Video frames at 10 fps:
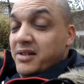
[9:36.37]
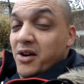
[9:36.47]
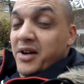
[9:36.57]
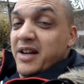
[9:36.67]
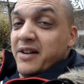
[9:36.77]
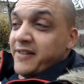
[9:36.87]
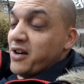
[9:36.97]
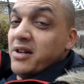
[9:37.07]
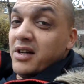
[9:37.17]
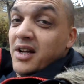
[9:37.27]
go and get your
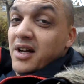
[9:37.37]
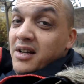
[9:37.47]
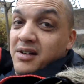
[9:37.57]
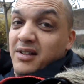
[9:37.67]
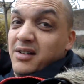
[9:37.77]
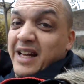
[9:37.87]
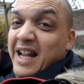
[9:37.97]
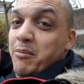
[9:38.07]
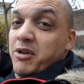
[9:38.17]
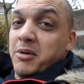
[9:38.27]
phone,
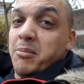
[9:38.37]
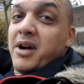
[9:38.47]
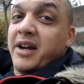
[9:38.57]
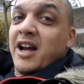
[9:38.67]
camera, my